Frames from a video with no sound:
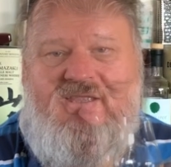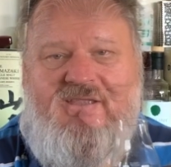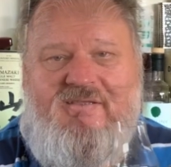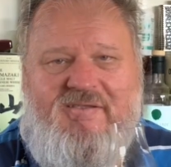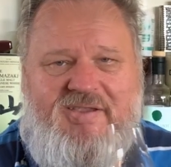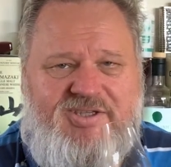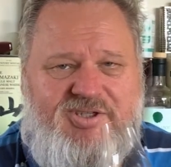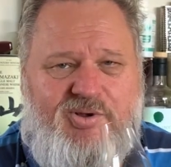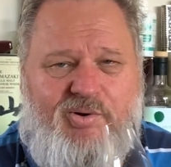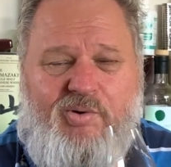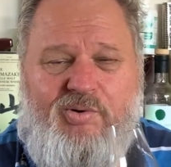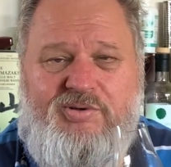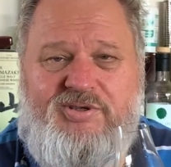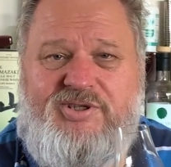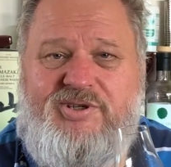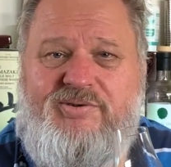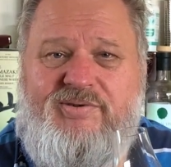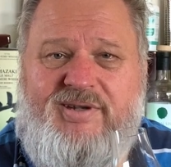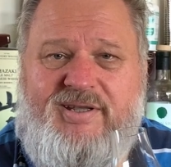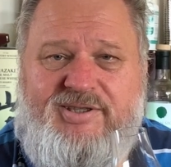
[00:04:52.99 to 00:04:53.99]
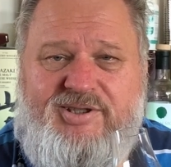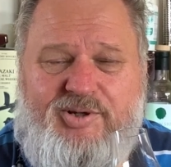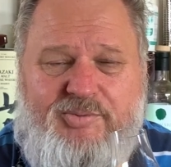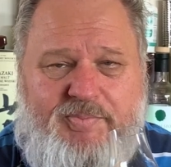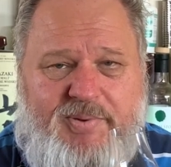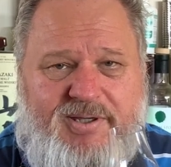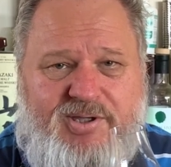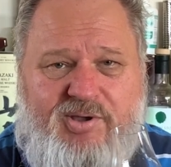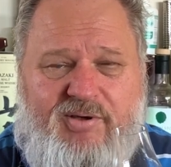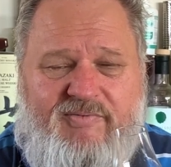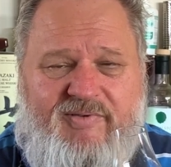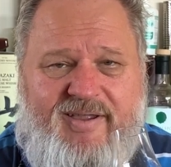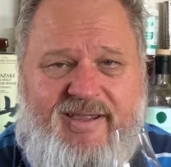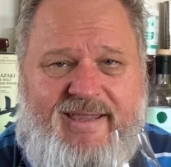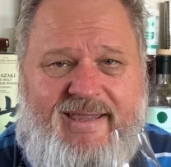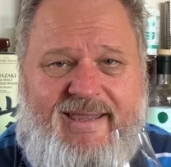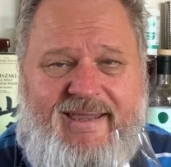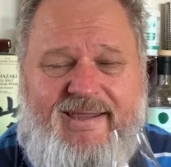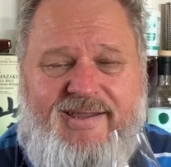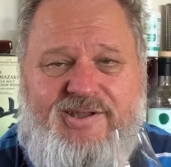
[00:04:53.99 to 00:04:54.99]
There's also a little bit of a
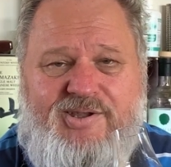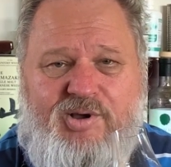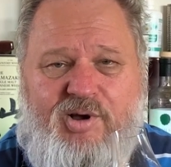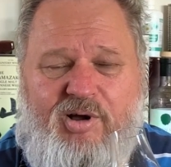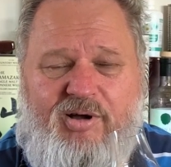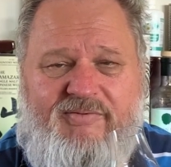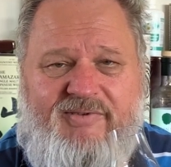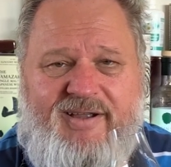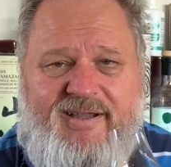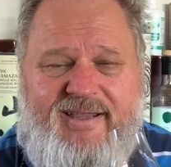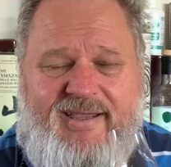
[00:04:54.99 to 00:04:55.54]
hint of a